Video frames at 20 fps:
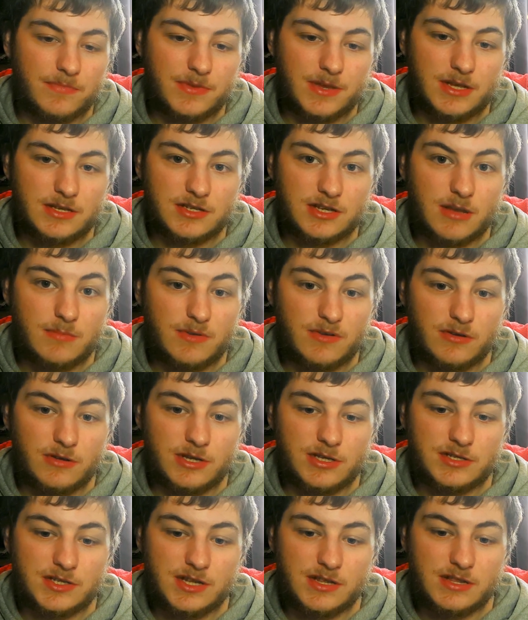
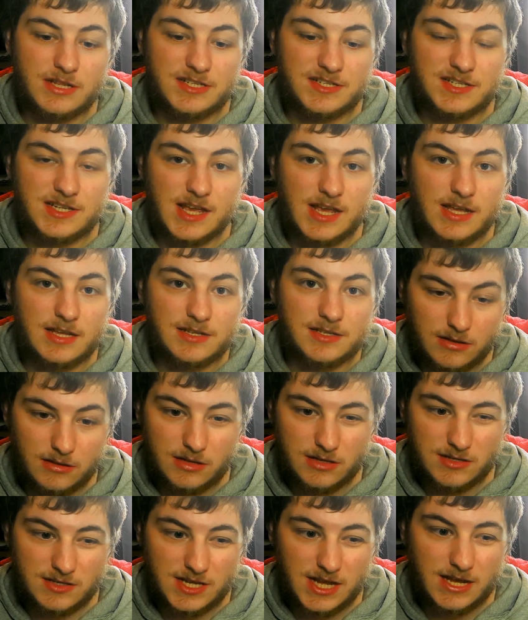It's in the States.
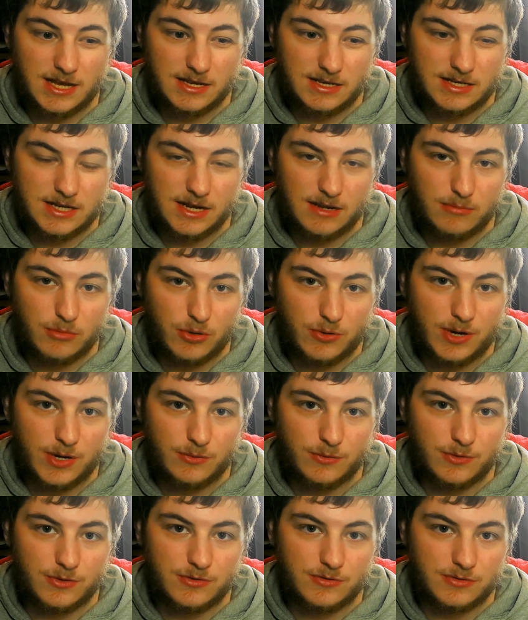The second time
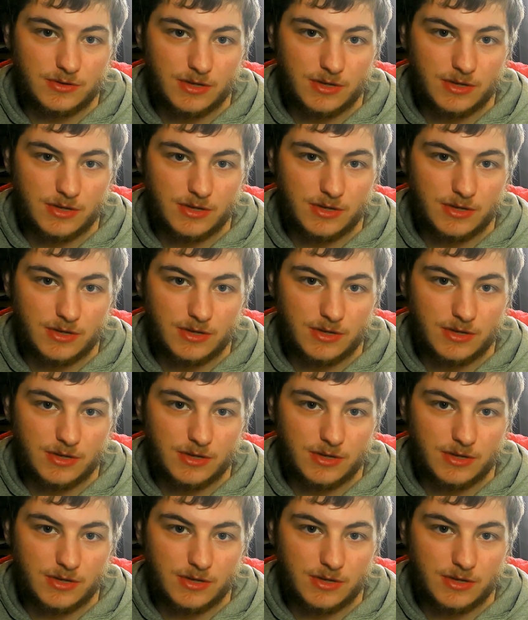around,